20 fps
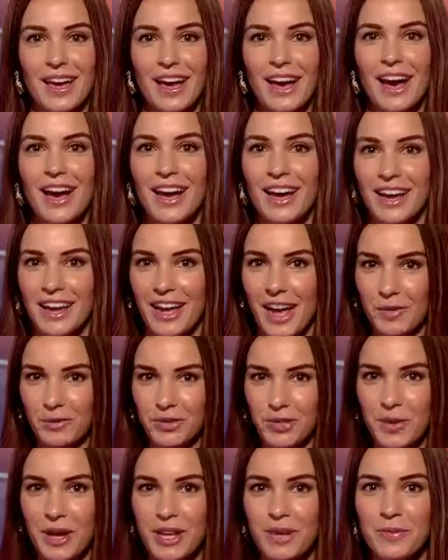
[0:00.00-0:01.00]
Hi, I'm
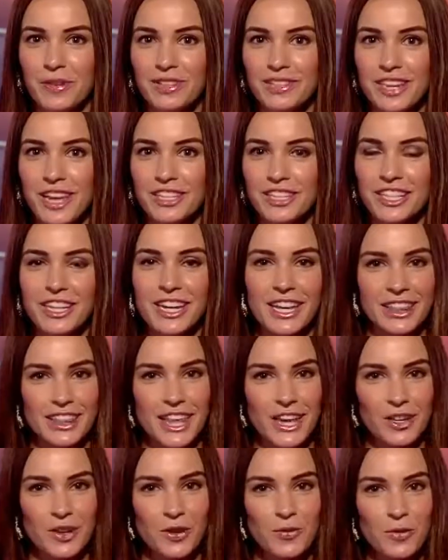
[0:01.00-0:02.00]
Joanna Bersecci, and
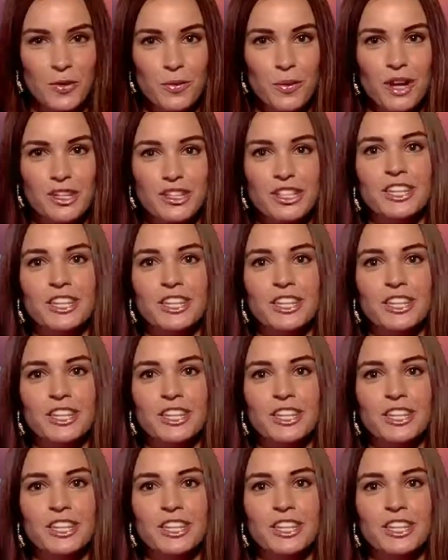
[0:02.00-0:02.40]
thank you for watching.